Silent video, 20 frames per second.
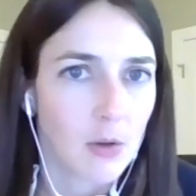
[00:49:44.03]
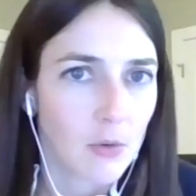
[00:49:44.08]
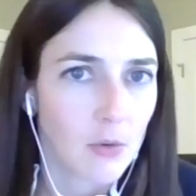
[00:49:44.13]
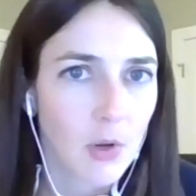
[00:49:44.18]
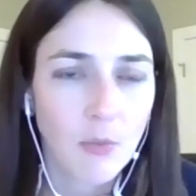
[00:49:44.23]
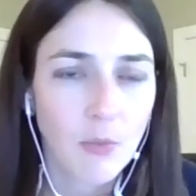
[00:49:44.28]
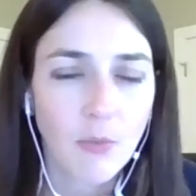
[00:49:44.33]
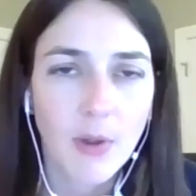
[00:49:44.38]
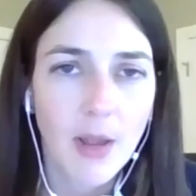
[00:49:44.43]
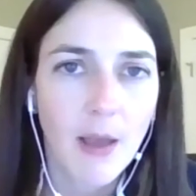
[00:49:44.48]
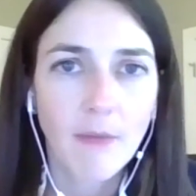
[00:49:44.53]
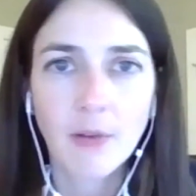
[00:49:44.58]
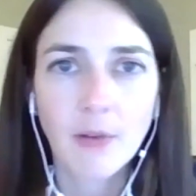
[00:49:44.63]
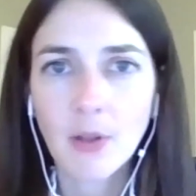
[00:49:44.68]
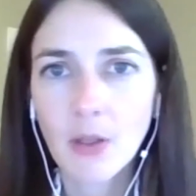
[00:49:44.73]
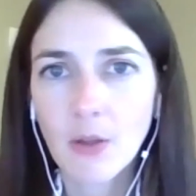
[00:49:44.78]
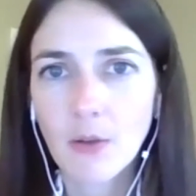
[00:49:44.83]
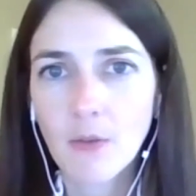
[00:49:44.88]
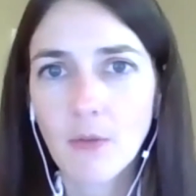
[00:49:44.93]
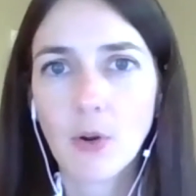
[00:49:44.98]
Could we have
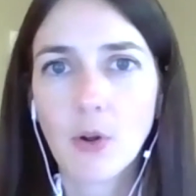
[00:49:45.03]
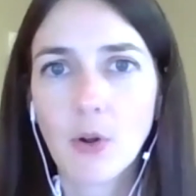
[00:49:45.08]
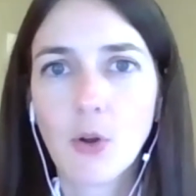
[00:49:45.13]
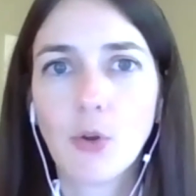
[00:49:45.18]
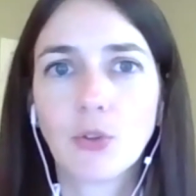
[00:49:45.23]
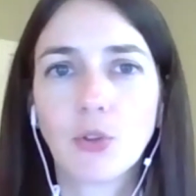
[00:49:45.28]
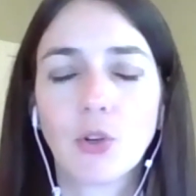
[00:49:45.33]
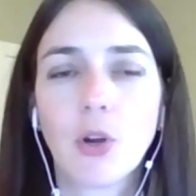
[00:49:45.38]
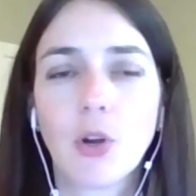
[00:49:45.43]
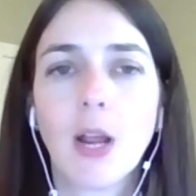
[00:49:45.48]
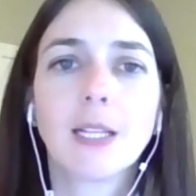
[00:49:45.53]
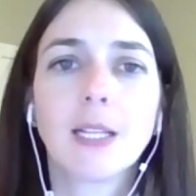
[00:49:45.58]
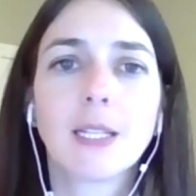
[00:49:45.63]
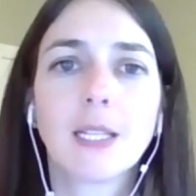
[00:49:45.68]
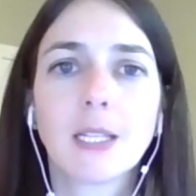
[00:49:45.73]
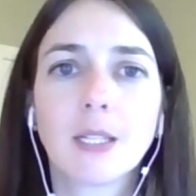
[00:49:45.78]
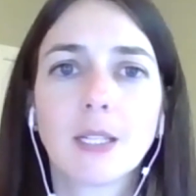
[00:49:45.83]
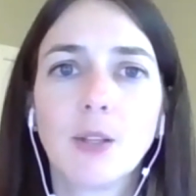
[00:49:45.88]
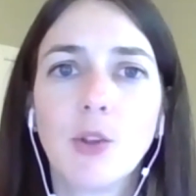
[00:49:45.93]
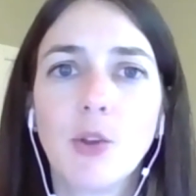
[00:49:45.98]
another foreclosure
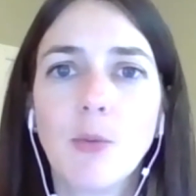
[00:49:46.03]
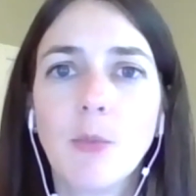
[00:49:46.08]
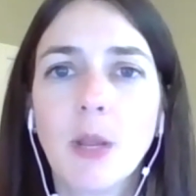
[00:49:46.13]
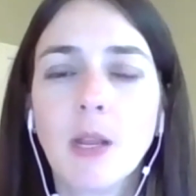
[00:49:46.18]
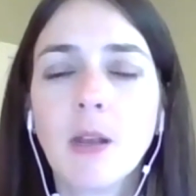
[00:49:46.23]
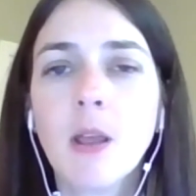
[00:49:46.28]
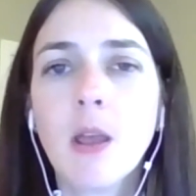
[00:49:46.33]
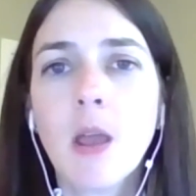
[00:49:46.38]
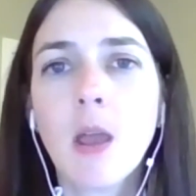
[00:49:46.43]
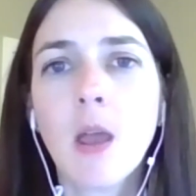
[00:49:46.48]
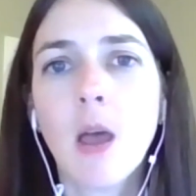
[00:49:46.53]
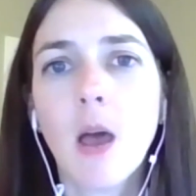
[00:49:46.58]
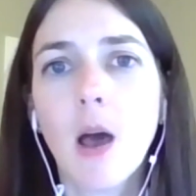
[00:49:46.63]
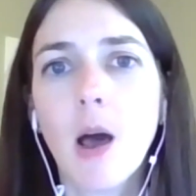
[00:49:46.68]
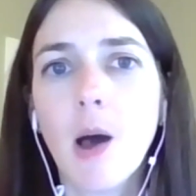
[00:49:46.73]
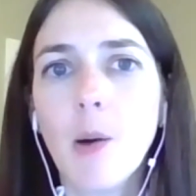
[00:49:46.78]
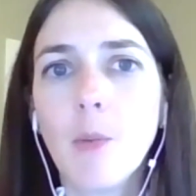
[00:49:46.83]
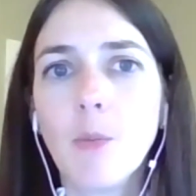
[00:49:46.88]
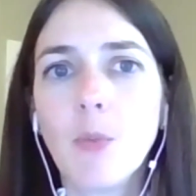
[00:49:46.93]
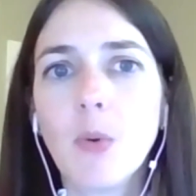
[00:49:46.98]
crisis looming?
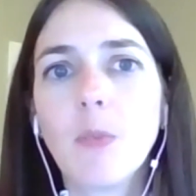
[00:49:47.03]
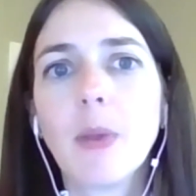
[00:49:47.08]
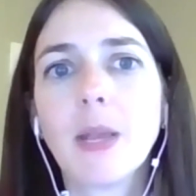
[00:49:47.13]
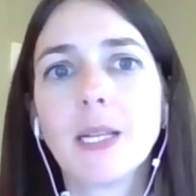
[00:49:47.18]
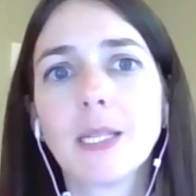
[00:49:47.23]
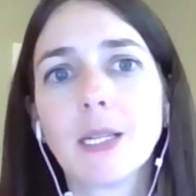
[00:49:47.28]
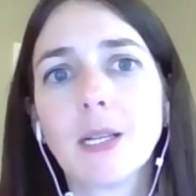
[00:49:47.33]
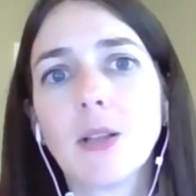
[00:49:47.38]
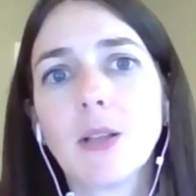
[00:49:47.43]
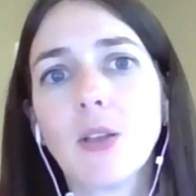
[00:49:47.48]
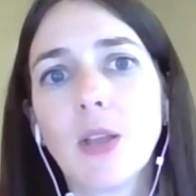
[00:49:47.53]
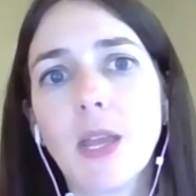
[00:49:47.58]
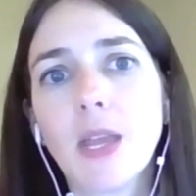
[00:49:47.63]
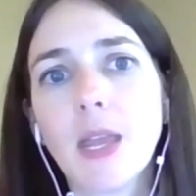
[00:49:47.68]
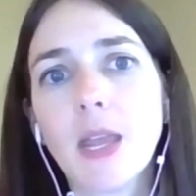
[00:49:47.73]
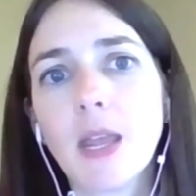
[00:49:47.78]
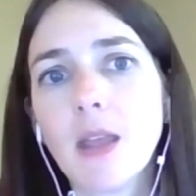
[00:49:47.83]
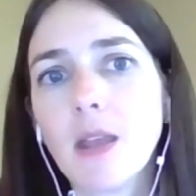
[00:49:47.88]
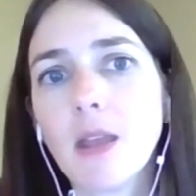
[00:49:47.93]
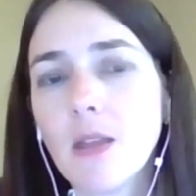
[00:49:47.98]
But
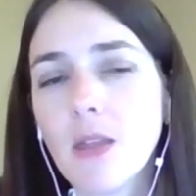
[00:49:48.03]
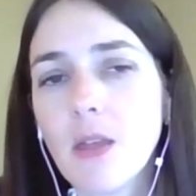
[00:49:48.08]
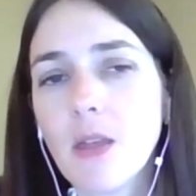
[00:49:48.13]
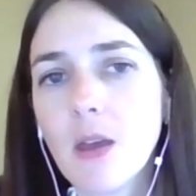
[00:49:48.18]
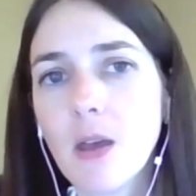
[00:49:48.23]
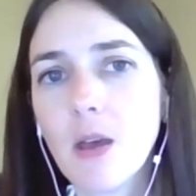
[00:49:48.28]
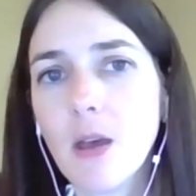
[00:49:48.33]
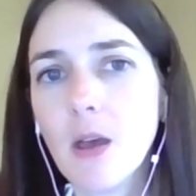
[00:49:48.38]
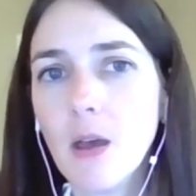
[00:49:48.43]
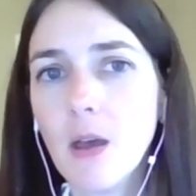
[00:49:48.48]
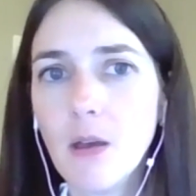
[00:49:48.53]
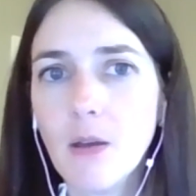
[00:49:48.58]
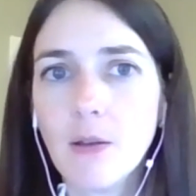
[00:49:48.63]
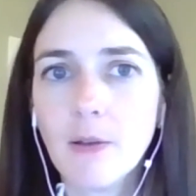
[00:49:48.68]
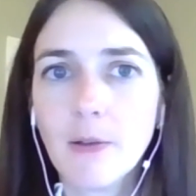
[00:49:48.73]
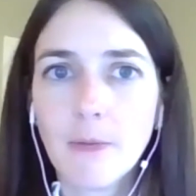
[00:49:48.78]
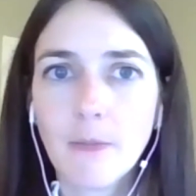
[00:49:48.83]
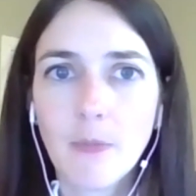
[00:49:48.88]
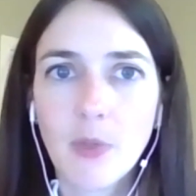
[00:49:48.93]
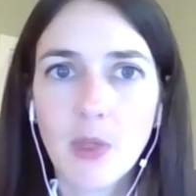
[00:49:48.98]
basically, the
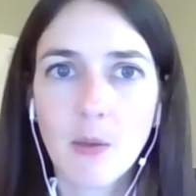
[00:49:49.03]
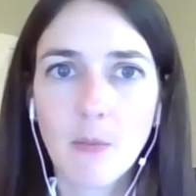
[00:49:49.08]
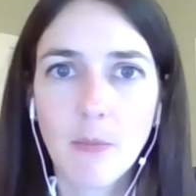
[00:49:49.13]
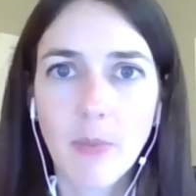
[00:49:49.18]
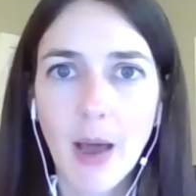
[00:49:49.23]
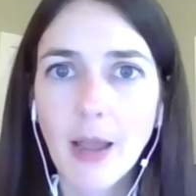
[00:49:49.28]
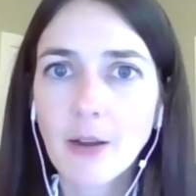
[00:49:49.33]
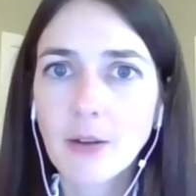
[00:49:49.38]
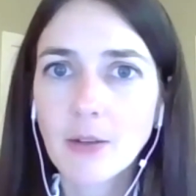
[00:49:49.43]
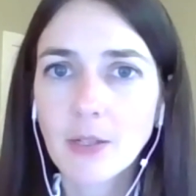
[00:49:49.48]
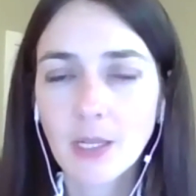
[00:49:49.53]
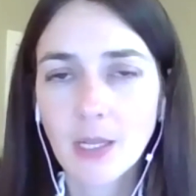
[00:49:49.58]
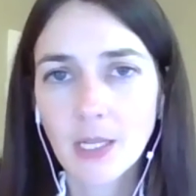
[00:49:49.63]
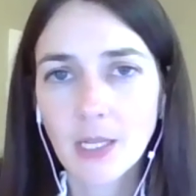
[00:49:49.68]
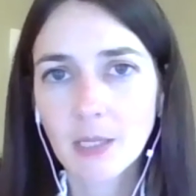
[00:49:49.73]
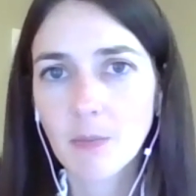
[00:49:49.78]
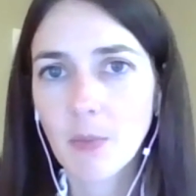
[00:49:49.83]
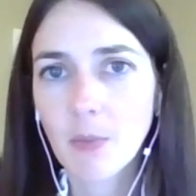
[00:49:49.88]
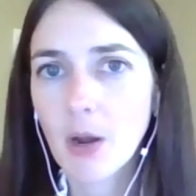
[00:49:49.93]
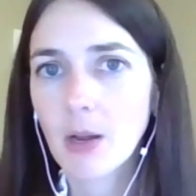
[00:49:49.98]
buyers in
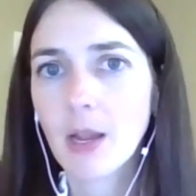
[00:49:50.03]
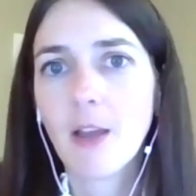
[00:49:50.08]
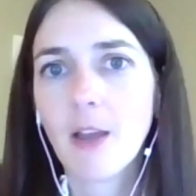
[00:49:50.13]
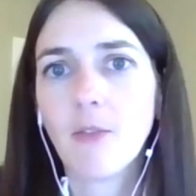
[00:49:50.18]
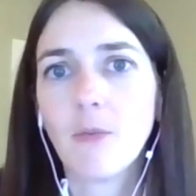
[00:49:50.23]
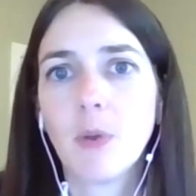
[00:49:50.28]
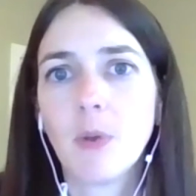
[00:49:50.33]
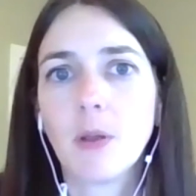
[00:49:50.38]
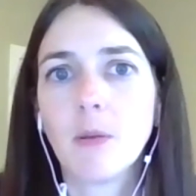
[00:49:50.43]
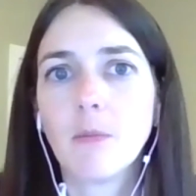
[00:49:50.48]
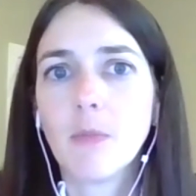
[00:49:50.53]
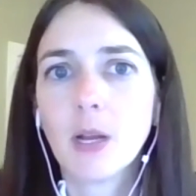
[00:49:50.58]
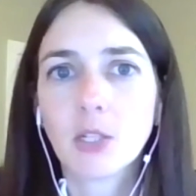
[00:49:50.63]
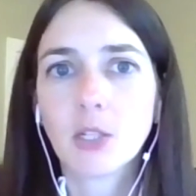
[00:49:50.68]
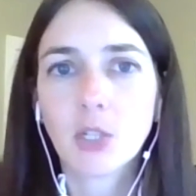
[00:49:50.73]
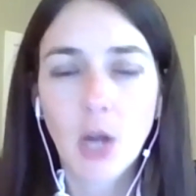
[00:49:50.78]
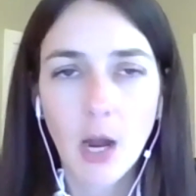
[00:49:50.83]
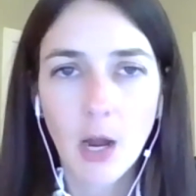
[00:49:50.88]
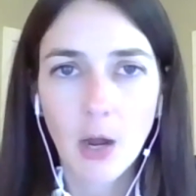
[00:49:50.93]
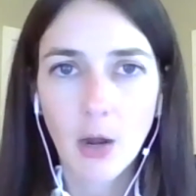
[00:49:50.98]
this market have been much
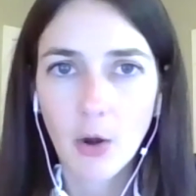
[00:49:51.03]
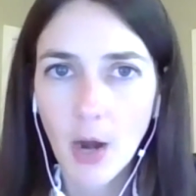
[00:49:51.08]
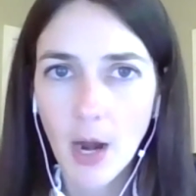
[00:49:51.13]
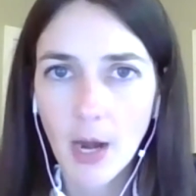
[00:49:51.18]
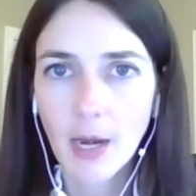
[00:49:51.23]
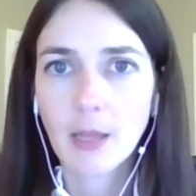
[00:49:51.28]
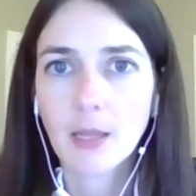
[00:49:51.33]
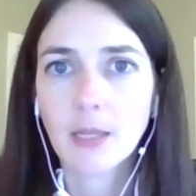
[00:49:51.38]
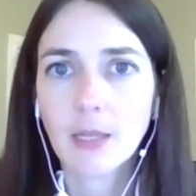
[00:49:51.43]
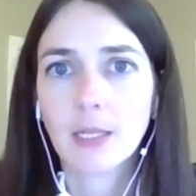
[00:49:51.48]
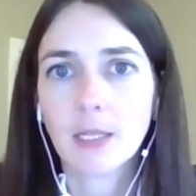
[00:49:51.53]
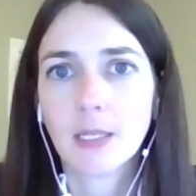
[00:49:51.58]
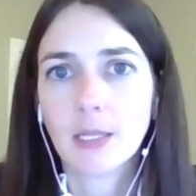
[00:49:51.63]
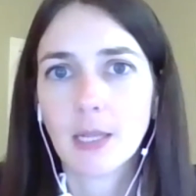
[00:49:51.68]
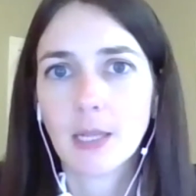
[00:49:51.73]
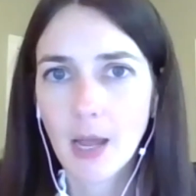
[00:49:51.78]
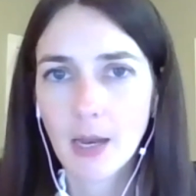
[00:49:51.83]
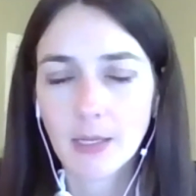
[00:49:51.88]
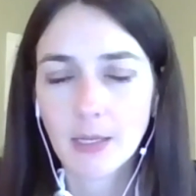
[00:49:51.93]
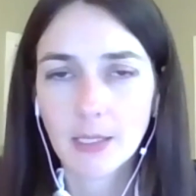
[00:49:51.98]
higher credit. This is
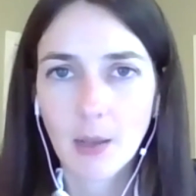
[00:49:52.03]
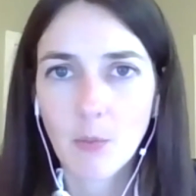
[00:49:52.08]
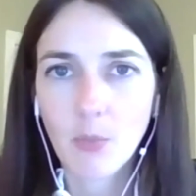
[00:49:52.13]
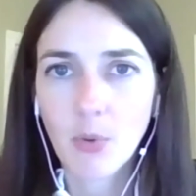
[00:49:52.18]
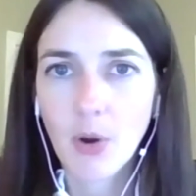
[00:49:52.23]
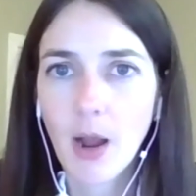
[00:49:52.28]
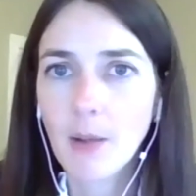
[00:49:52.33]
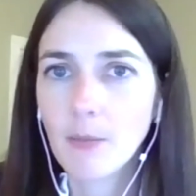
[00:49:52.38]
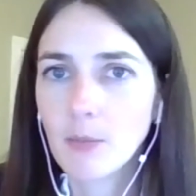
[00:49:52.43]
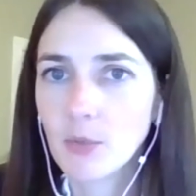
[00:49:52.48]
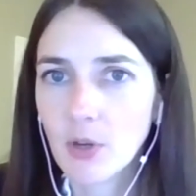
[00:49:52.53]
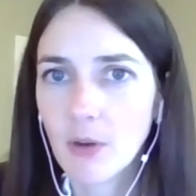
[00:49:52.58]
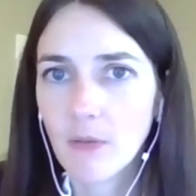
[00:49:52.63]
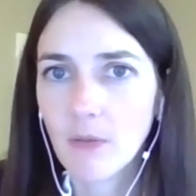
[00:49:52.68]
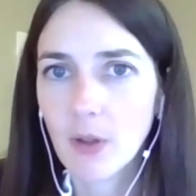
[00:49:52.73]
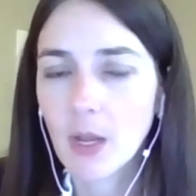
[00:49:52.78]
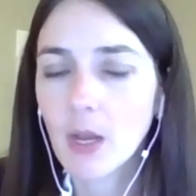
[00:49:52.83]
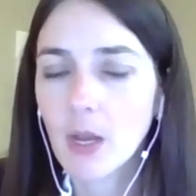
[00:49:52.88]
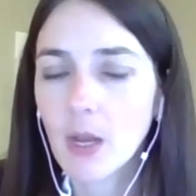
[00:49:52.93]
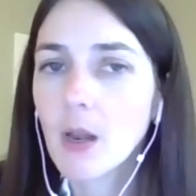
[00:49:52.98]
not subprime
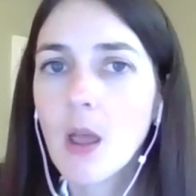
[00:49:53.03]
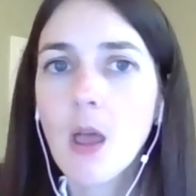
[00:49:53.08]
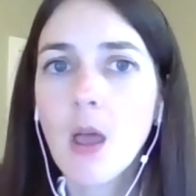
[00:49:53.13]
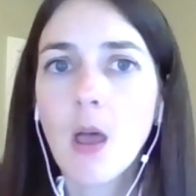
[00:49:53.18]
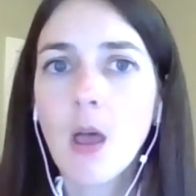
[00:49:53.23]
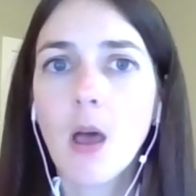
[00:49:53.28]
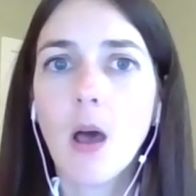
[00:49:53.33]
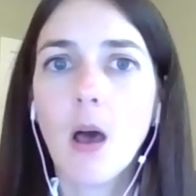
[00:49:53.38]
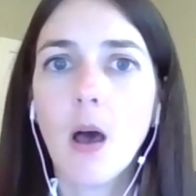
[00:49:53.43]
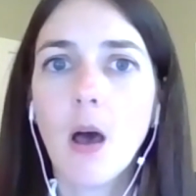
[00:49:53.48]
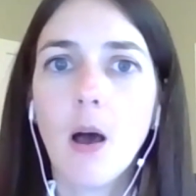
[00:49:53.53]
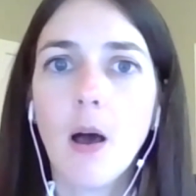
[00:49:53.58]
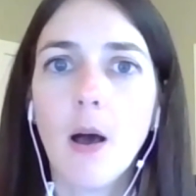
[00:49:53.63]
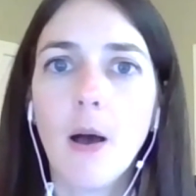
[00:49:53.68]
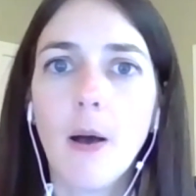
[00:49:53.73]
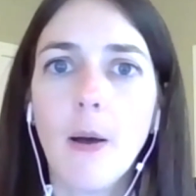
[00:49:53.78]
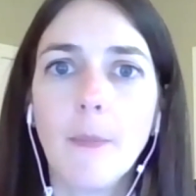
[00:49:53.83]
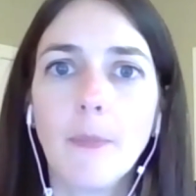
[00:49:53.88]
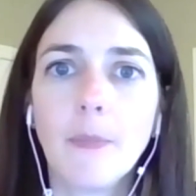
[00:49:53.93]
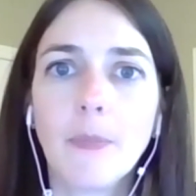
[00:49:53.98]
driven,
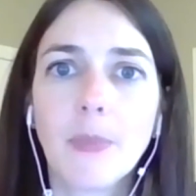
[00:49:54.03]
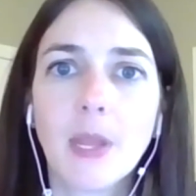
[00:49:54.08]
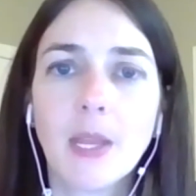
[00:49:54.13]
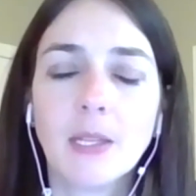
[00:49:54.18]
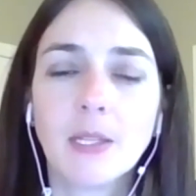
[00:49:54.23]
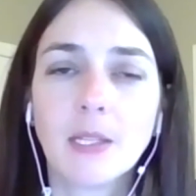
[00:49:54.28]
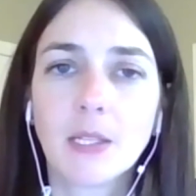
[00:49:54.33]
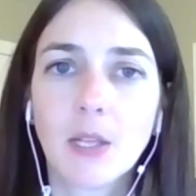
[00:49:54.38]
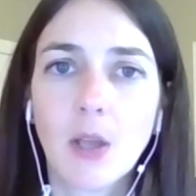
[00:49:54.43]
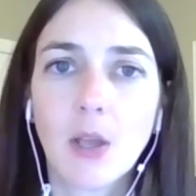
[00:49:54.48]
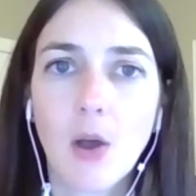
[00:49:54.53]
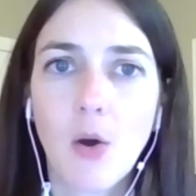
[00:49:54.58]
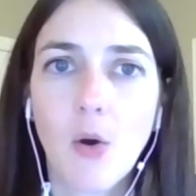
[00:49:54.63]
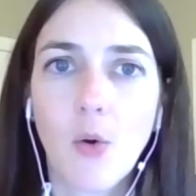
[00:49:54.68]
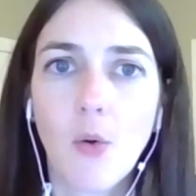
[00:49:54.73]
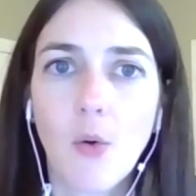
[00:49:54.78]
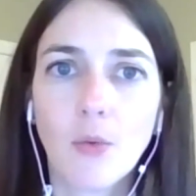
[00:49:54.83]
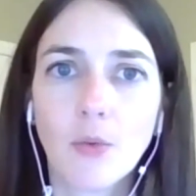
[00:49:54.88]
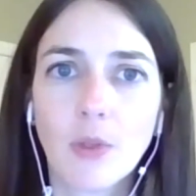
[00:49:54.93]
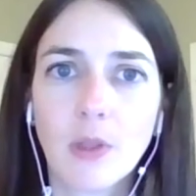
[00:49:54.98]
and
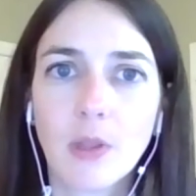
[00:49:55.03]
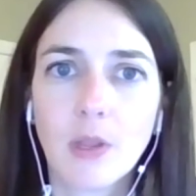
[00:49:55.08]
so